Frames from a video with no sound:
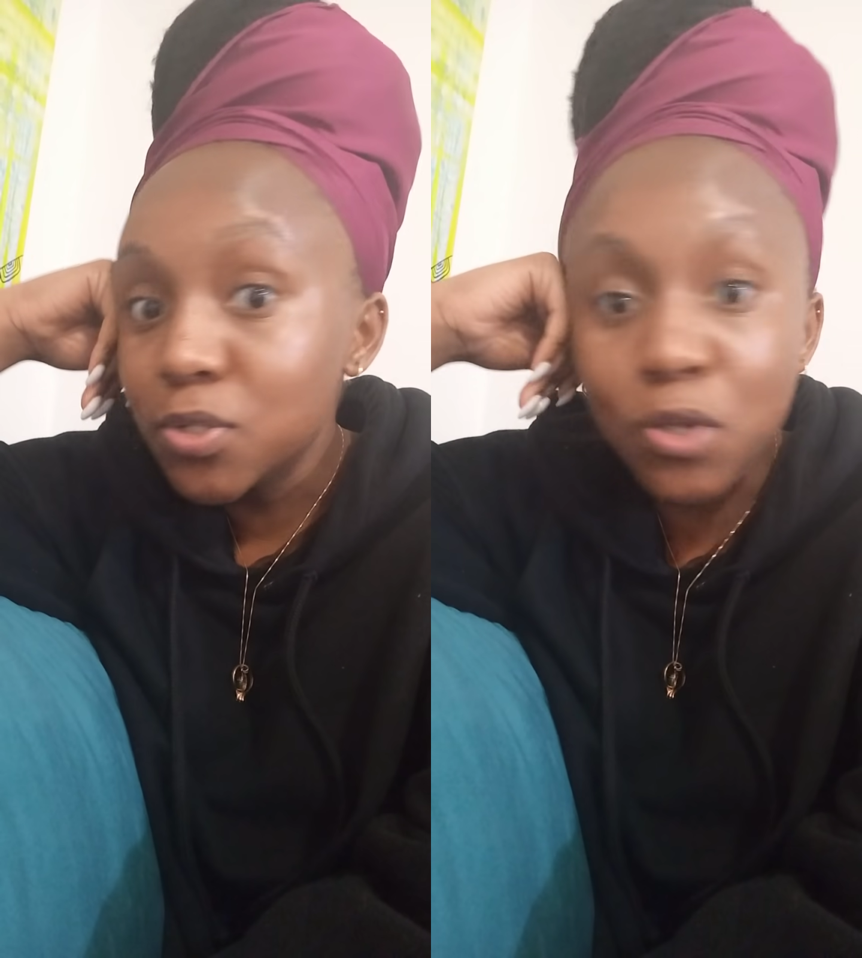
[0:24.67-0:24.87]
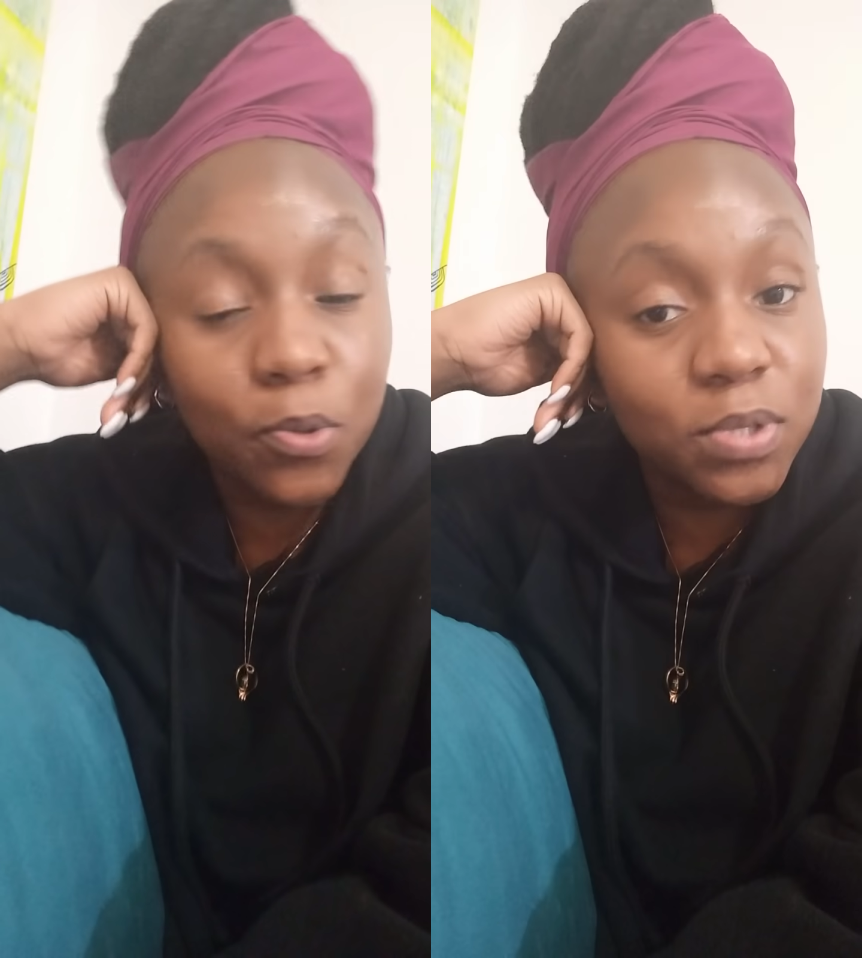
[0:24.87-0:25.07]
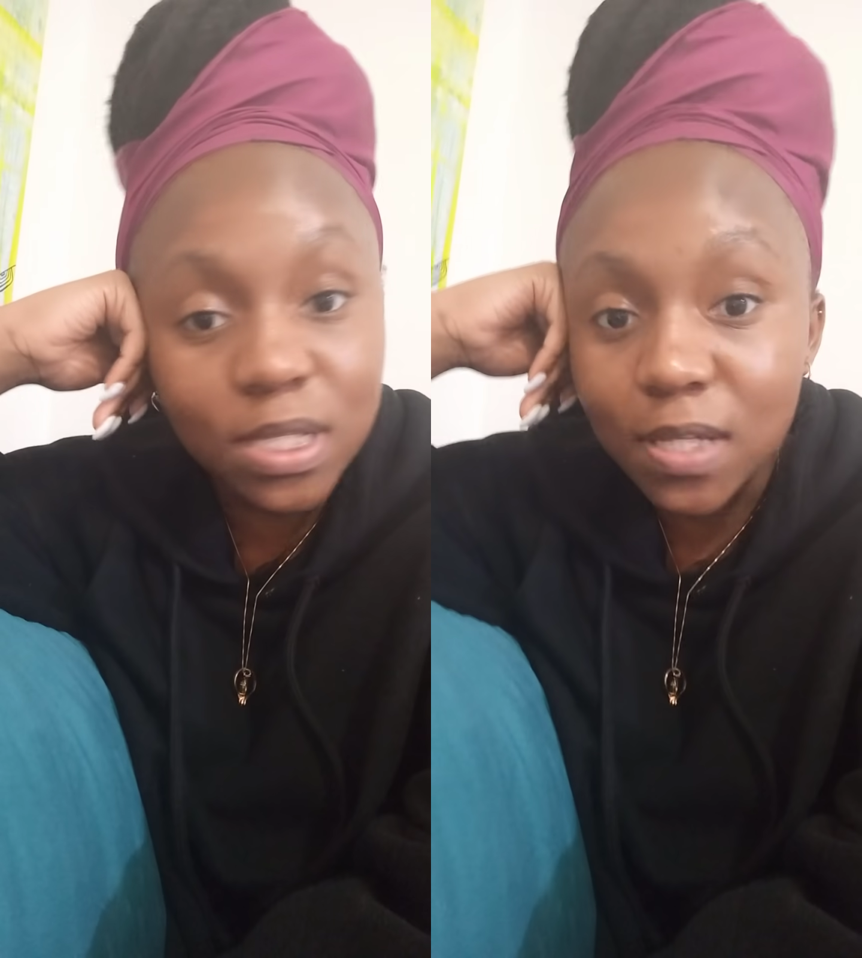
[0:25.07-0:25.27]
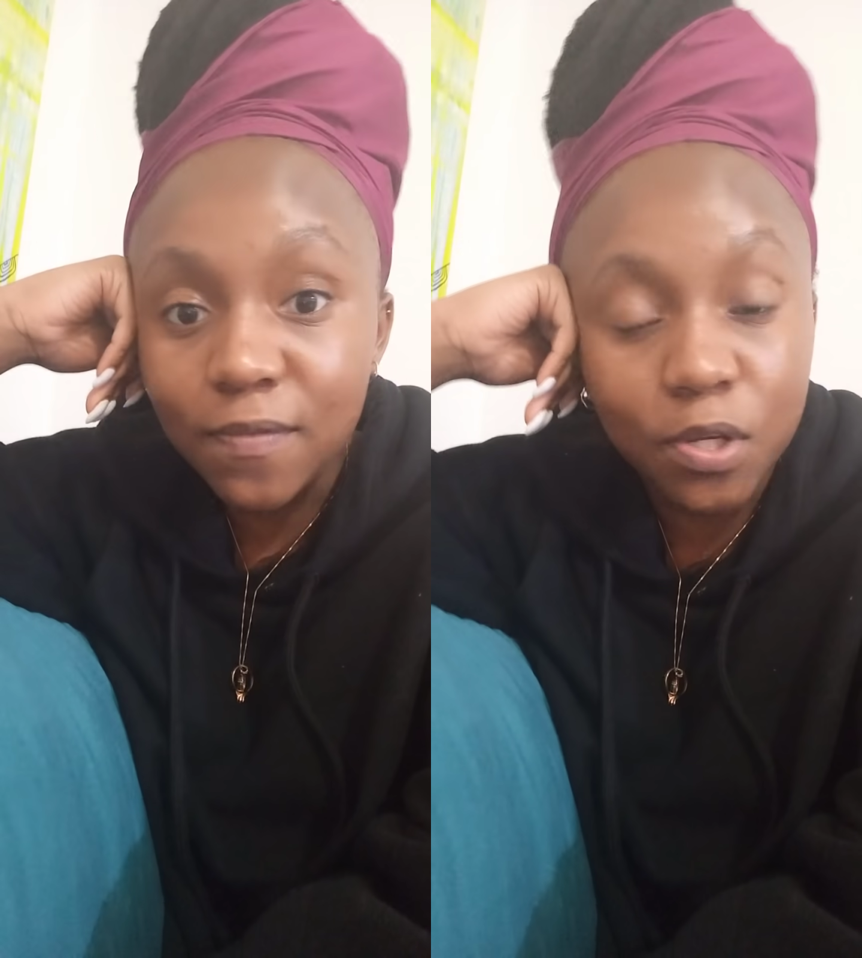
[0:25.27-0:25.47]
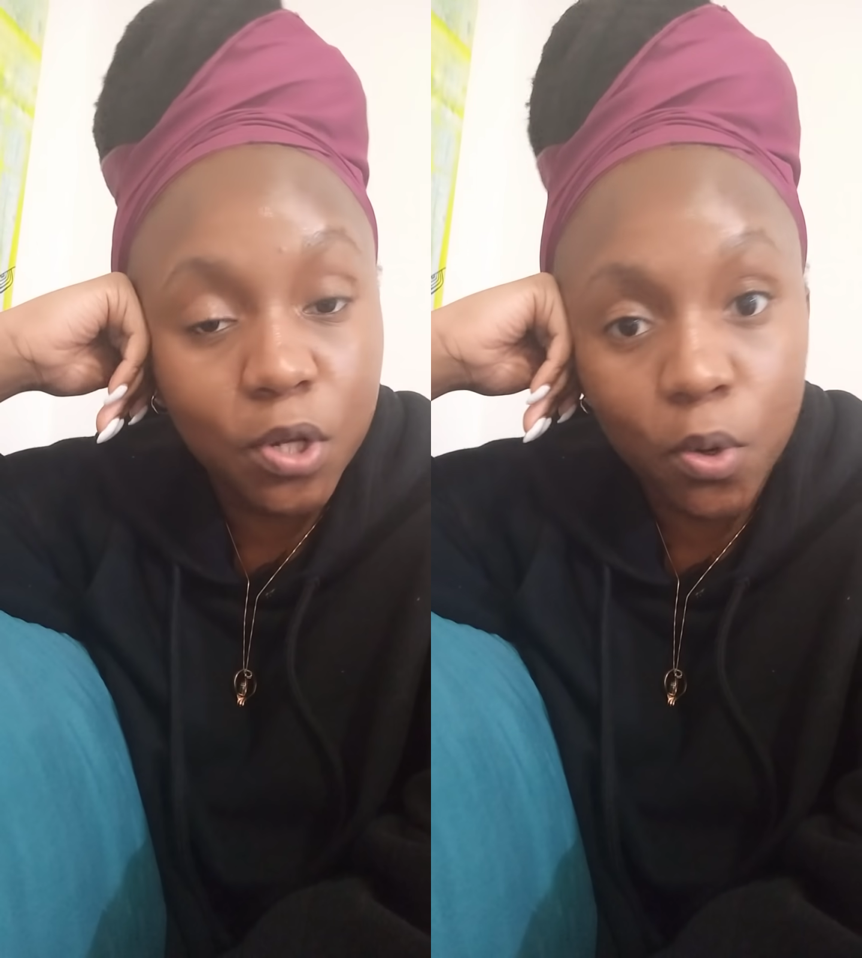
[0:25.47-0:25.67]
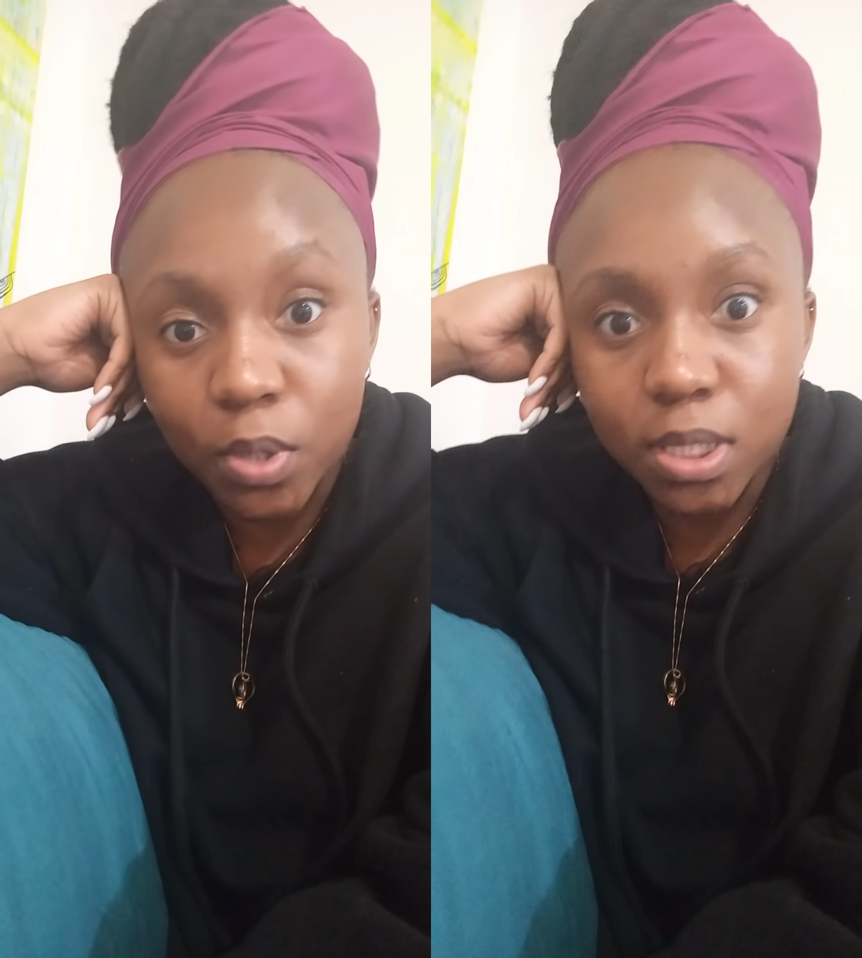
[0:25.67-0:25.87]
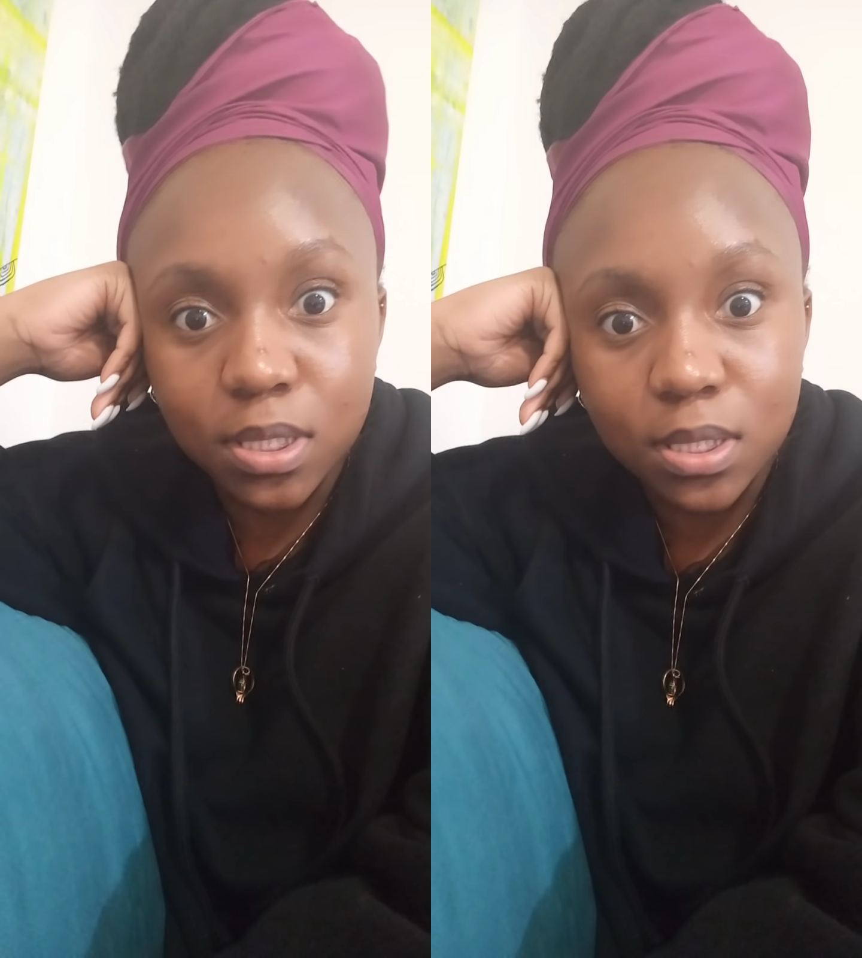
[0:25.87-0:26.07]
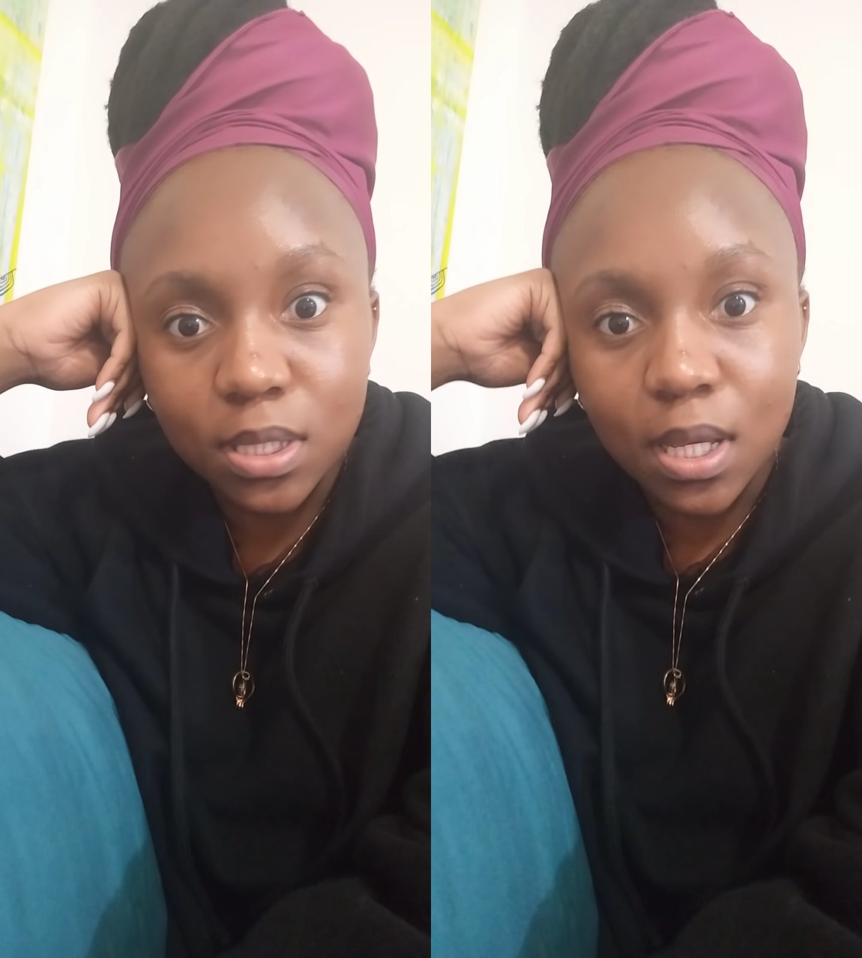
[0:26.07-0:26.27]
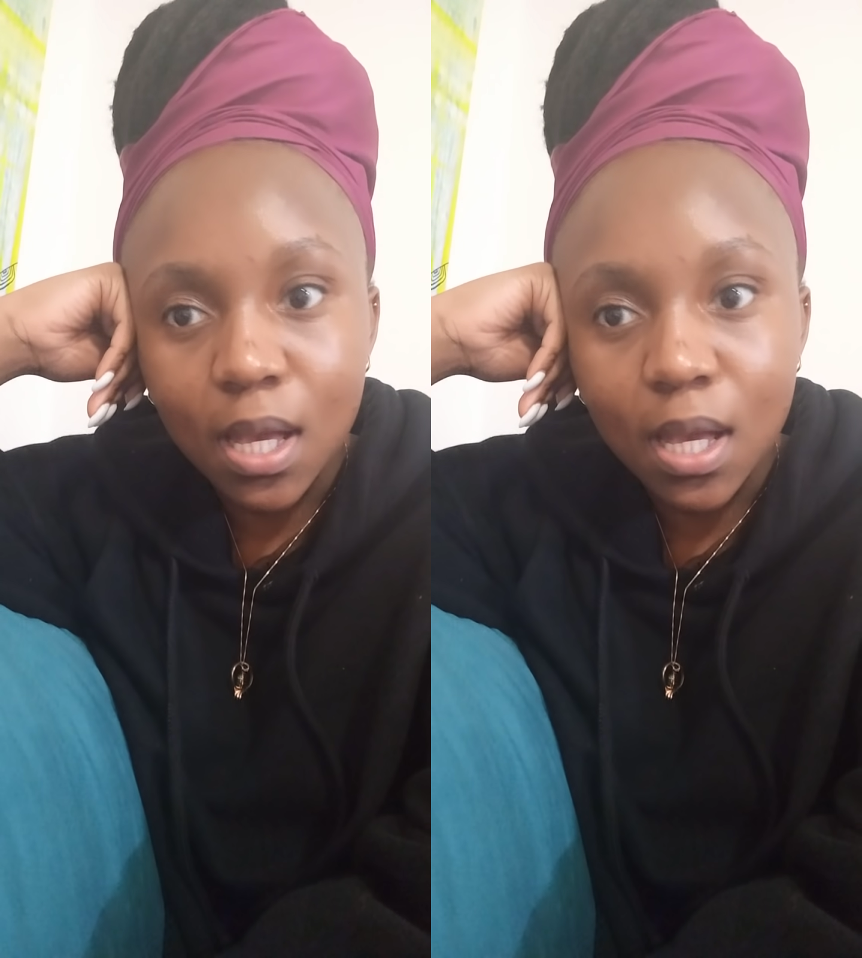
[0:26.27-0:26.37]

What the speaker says: don't even know it.